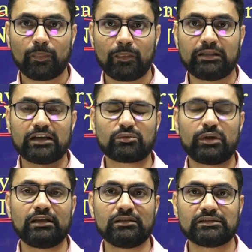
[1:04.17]
And that's why
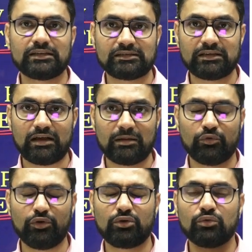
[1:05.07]
in this essay, I'm
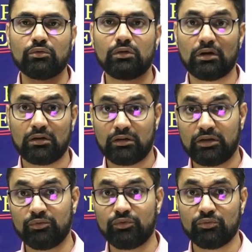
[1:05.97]
going to
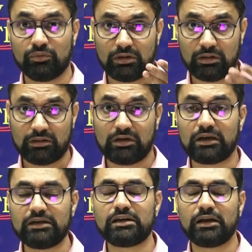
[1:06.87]
give you the
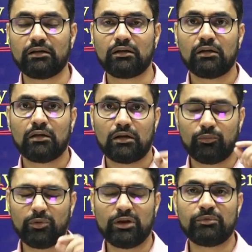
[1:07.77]
content.
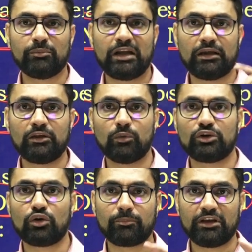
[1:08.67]
We will be taking one
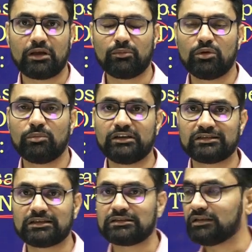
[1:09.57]
topic and we will be
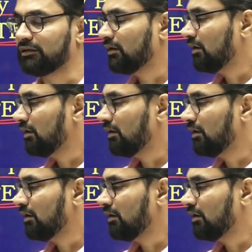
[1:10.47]
discussing